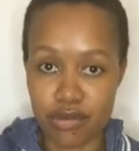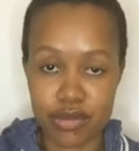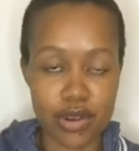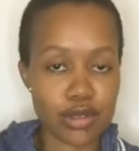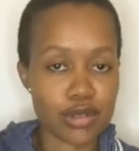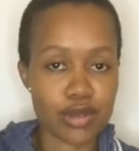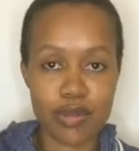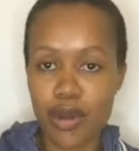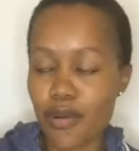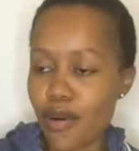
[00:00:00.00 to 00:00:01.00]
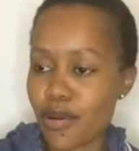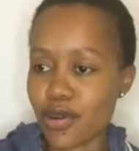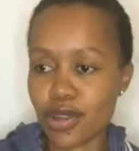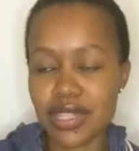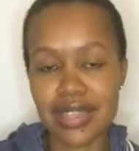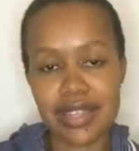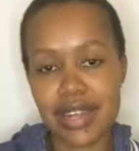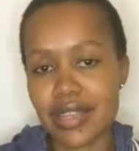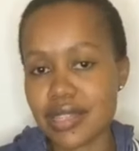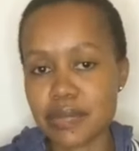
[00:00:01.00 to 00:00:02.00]
Not tomorrow, not in the
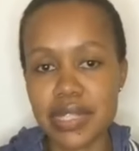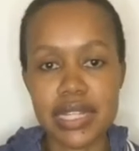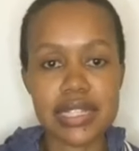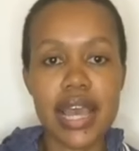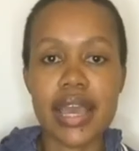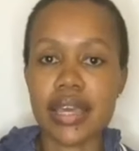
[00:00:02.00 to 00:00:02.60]
next minute.